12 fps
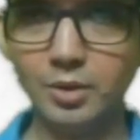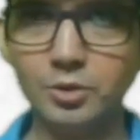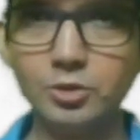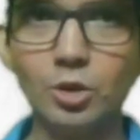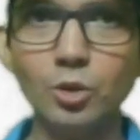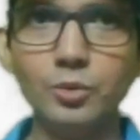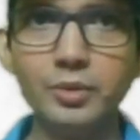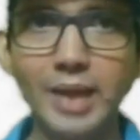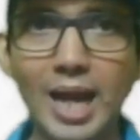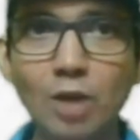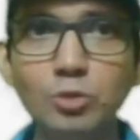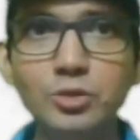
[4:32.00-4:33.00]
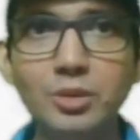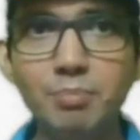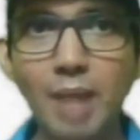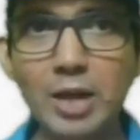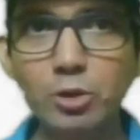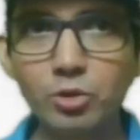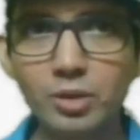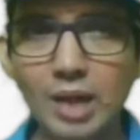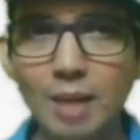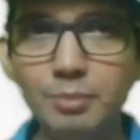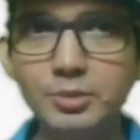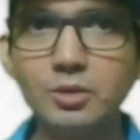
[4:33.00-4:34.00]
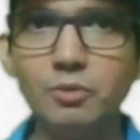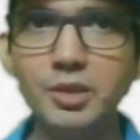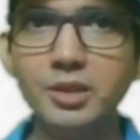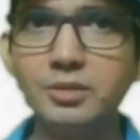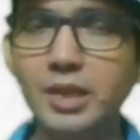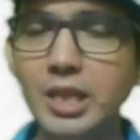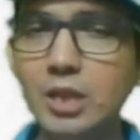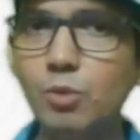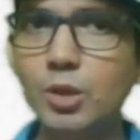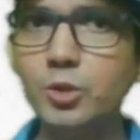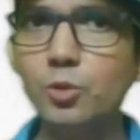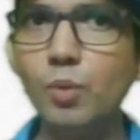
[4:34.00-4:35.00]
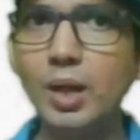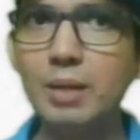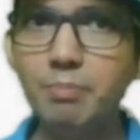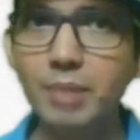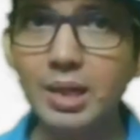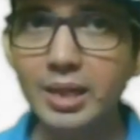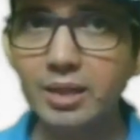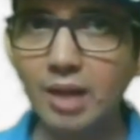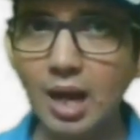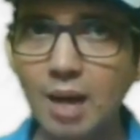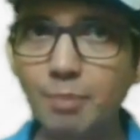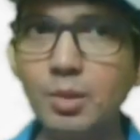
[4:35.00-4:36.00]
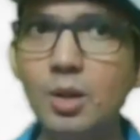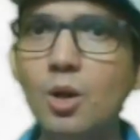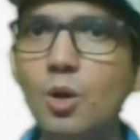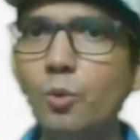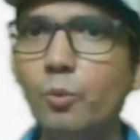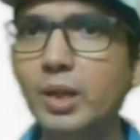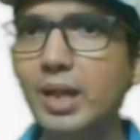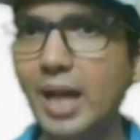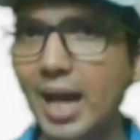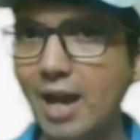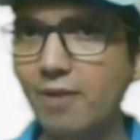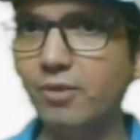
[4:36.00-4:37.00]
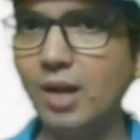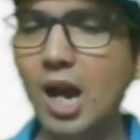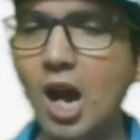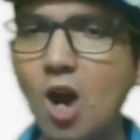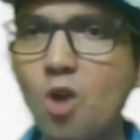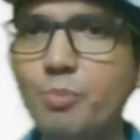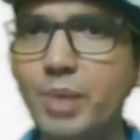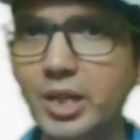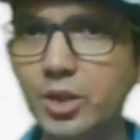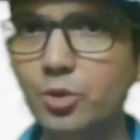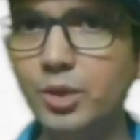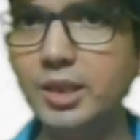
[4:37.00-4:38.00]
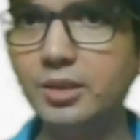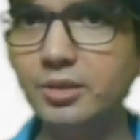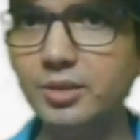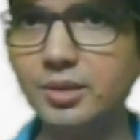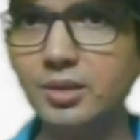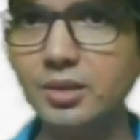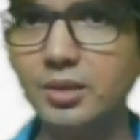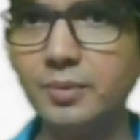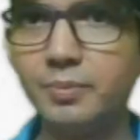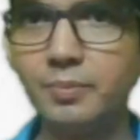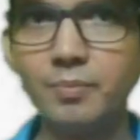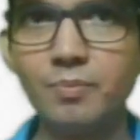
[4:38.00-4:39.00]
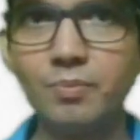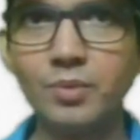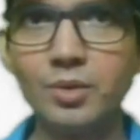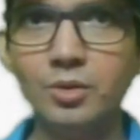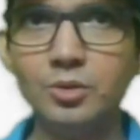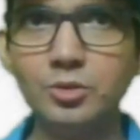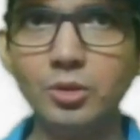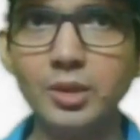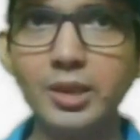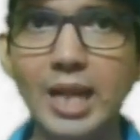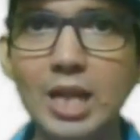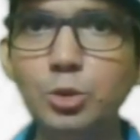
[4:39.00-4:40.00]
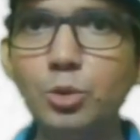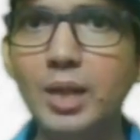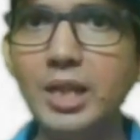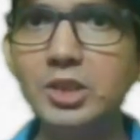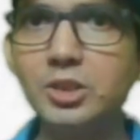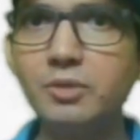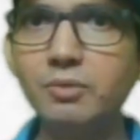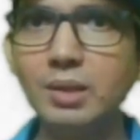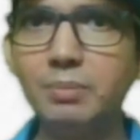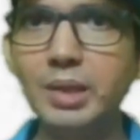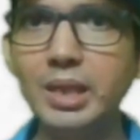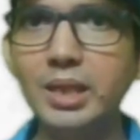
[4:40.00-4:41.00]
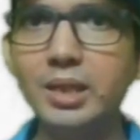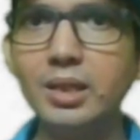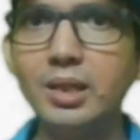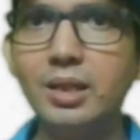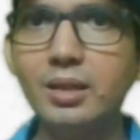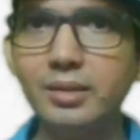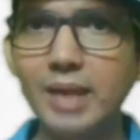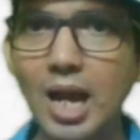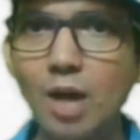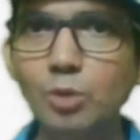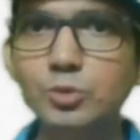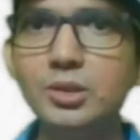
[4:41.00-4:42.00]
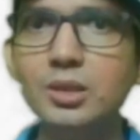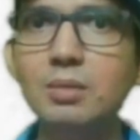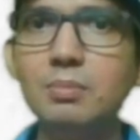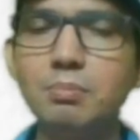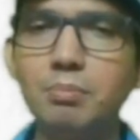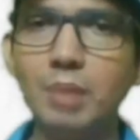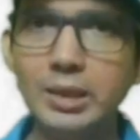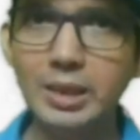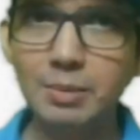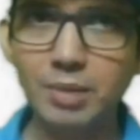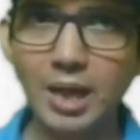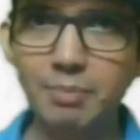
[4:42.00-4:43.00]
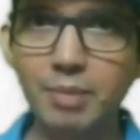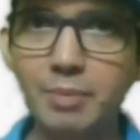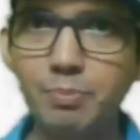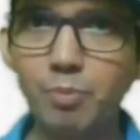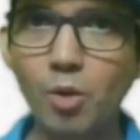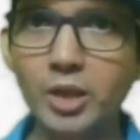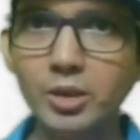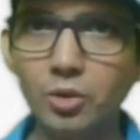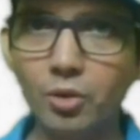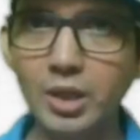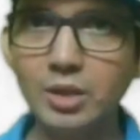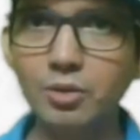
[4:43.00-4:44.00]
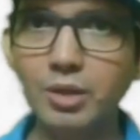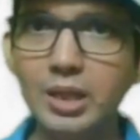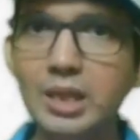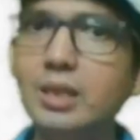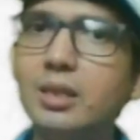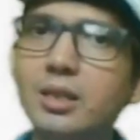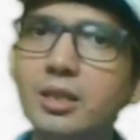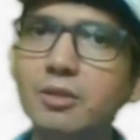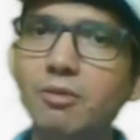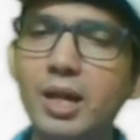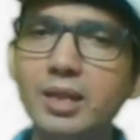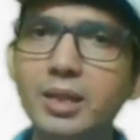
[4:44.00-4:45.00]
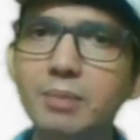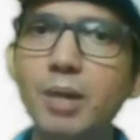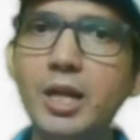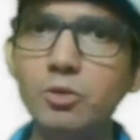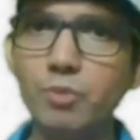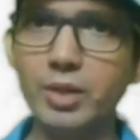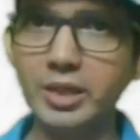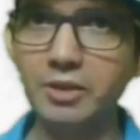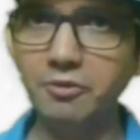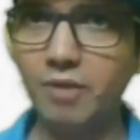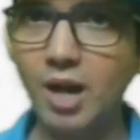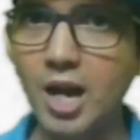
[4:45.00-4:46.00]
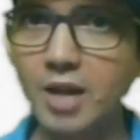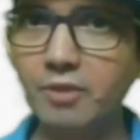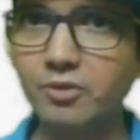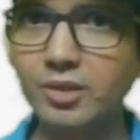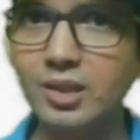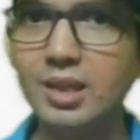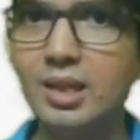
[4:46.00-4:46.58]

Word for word: So 1000 micrograms which is equal to 1 milligram will have how many units? So the calculation will be 1000 multiplied by 0.33 divided by 25.